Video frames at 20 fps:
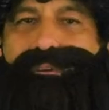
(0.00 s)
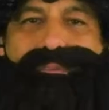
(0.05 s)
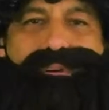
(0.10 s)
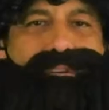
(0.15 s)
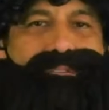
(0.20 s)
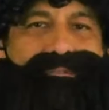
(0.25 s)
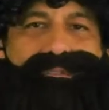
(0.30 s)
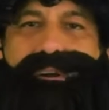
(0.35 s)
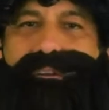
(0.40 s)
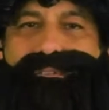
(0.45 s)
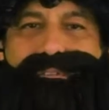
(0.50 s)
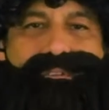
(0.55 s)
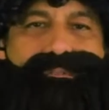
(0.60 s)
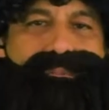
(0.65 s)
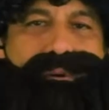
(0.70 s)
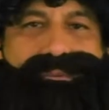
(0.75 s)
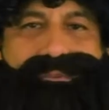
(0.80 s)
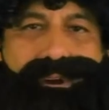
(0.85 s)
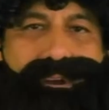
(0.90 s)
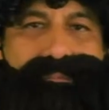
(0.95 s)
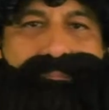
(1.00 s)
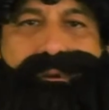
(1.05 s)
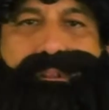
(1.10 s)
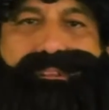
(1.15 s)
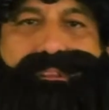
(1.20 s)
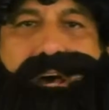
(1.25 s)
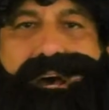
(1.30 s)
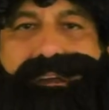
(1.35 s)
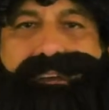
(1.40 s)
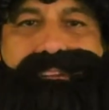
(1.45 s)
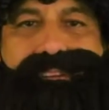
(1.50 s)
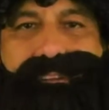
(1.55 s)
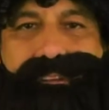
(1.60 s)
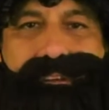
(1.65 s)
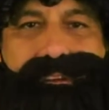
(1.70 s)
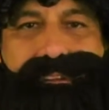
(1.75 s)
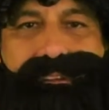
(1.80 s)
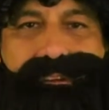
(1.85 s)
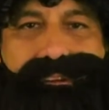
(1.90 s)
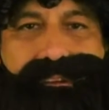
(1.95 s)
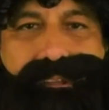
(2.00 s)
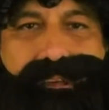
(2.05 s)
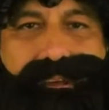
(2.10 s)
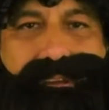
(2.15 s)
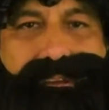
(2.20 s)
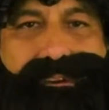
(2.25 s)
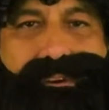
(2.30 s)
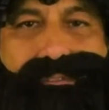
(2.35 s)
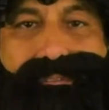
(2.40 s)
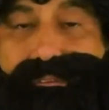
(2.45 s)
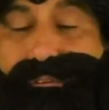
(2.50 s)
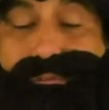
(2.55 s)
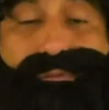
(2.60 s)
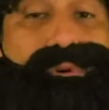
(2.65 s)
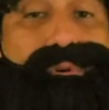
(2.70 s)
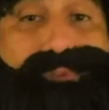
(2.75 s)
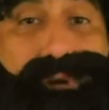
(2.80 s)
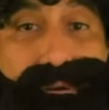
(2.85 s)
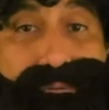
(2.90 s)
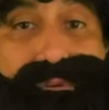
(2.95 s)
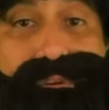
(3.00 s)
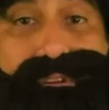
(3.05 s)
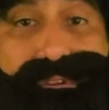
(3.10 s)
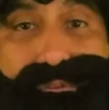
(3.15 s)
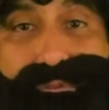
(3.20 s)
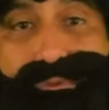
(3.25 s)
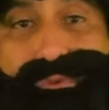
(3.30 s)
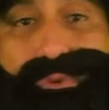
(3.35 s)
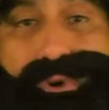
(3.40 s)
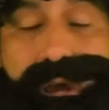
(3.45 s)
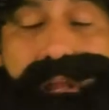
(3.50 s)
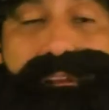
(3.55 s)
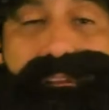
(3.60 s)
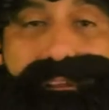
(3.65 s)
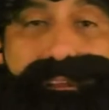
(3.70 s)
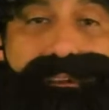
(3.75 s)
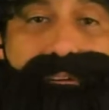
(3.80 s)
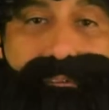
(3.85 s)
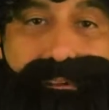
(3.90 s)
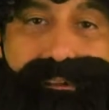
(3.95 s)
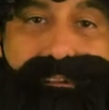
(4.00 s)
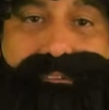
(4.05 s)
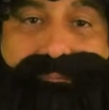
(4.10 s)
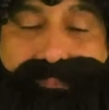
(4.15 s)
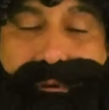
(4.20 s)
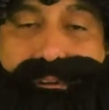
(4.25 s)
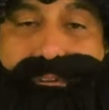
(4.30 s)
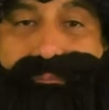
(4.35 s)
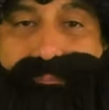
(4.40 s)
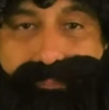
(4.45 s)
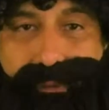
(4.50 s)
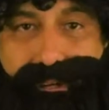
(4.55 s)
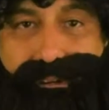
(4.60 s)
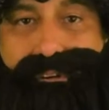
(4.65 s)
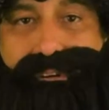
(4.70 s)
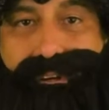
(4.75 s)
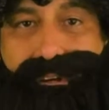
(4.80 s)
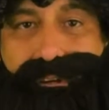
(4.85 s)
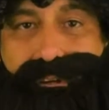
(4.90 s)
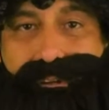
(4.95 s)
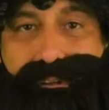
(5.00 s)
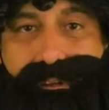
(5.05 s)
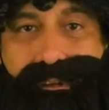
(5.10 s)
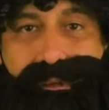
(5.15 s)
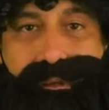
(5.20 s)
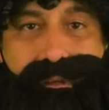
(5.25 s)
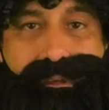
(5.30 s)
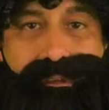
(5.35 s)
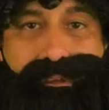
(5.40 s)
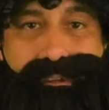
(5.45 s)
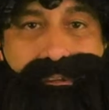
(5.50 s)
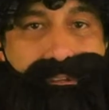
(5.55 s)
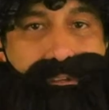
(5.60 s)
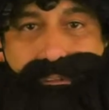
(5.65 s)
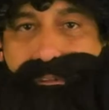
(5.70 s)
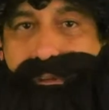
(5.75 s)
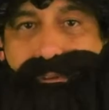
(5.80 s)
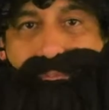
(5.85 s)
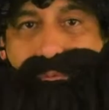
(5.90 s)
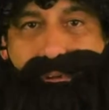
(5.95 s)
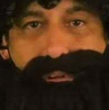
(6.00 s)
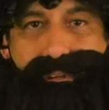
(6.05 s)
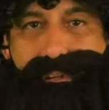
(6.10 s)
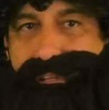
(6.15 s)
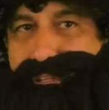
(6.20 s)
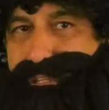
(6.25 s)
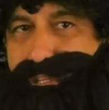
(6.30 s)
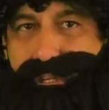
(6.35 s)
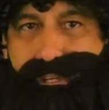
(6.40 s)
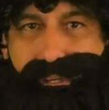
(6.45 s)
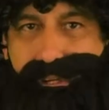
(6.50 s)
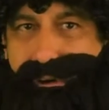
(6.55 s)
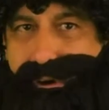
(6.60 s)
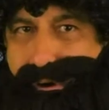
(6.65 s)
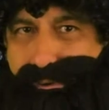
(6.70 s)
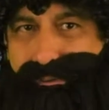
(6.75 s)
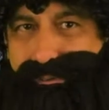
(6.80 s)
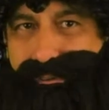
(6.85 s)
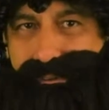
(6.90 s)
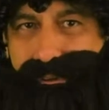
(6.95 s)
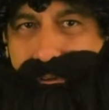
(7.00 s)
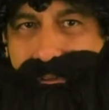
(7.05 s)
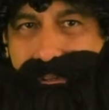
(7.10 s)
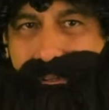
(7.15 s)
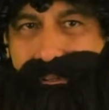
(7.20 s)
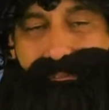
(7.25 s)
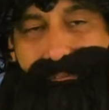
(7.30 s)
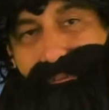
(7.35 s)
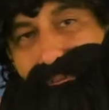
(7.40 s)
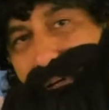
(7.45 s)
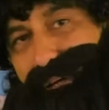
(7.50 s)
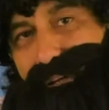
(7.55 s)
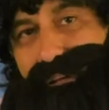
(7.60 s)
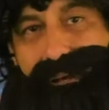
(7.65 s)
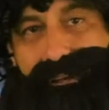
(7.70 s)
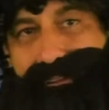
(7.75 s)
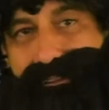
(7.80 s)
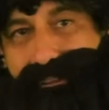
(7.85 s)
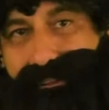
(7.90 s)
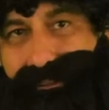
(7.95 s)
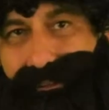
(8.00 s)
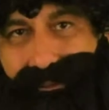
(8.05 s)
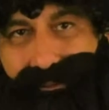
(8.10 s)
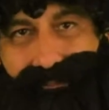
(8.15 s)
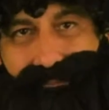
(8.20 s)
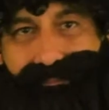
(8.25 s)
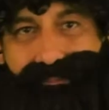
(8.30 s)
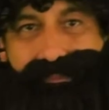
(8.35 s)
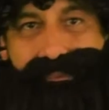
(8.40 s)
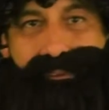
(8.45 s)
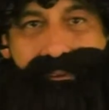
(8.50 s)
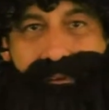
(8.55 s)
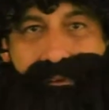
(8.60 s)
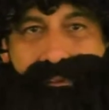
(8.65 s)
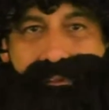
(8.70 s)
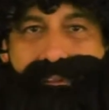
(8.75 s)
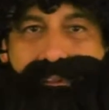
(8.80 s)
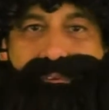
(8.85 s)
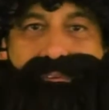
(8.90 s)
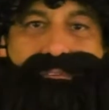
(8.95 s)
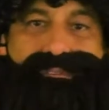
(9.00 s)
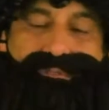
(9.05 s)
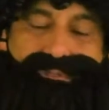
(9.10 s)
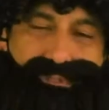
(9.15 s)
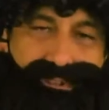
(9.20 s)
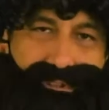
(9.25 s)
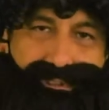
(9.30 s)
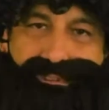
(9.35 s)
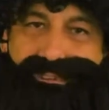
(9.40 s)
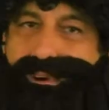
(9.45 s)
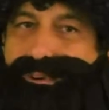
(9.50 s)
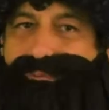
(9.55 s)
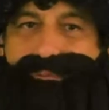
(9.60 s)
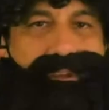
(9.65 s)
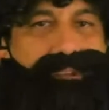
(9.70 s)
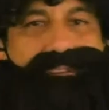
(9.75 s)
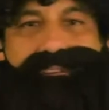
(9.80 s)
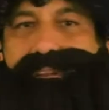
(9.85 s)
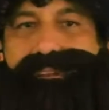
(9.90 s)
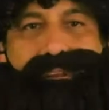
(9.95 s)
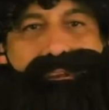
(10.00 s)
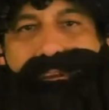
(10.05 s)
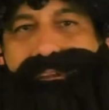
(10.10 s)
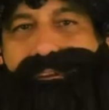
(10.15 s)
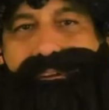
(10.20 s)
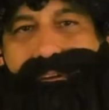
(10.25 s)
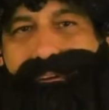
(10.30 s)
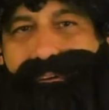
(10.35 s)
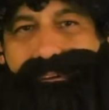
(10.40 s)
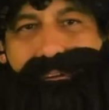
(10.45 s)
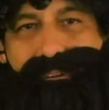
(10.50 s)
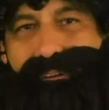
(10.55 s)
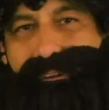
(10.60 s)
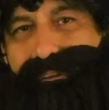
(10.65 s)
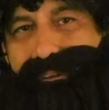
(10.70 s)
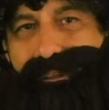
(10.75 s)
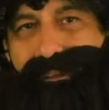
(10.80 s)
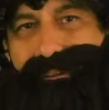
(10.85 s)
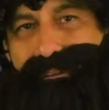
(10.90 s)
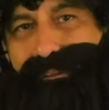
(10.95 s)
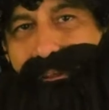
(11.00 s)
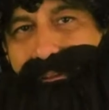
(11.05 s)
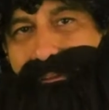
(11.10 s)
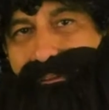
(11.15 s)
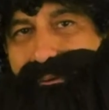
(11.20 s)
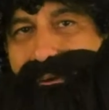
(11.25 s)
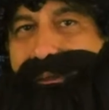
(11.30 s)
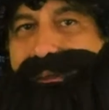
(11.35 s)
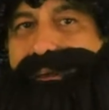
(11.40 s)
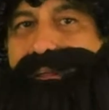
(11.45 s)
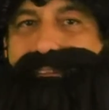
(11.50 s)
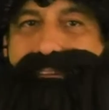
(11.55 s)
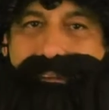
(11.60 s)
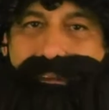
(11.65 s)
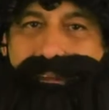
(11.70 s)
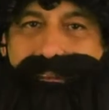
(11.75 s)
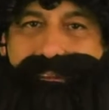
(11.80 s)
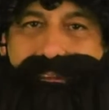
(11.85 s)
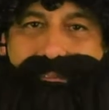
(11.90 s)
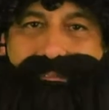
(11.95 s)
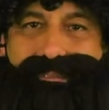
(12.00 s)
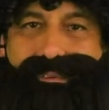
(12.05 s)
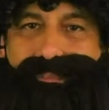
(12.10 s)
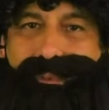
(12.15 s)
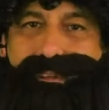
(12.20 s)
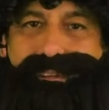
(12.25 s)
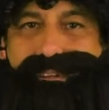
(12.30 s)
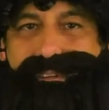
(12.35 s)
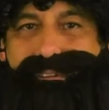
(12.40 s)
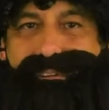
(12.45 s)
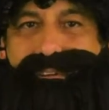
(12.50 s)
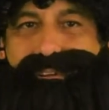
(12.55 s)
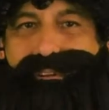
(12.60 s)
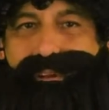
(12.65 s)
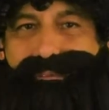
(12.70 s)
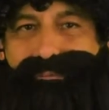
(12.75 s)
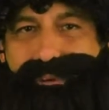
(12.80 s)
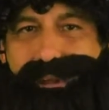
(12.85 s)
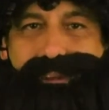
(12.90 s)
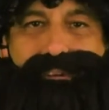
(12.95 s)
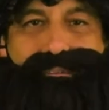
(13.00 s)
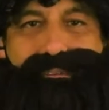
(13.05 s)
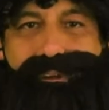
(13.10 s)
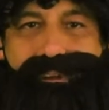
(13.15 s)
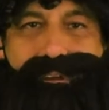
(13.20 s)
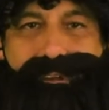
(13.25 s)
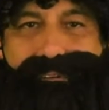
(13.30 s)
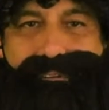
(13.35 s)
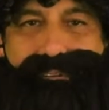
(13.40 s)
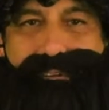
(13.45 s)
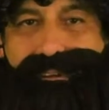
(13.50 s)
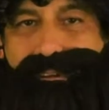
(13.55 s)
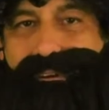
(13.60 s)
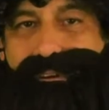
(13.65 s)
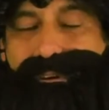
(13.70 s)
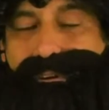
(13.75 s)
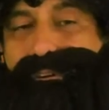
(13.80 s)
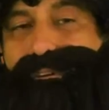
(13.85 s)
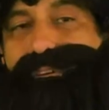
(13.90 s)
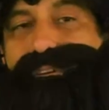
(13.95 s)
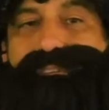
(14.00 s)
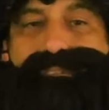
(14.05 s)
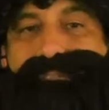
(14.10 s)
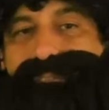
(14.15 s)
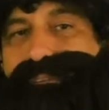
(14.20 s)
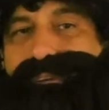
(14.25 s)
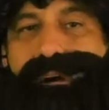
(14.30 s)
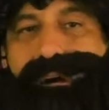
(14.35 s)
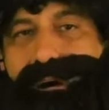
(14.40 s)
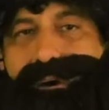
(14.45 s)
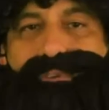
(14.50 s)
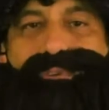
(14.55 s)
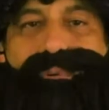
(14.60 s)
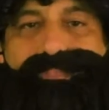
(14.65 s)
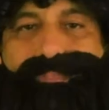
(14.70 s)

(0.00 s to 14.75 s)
I was fighting with my wife Matthias the other day over what was quite literally spilled milk. She just wouldn't let us go. So I lost it. There was just no reasoning in her, and that's how I got the idea for my teachings on rhetoric or how to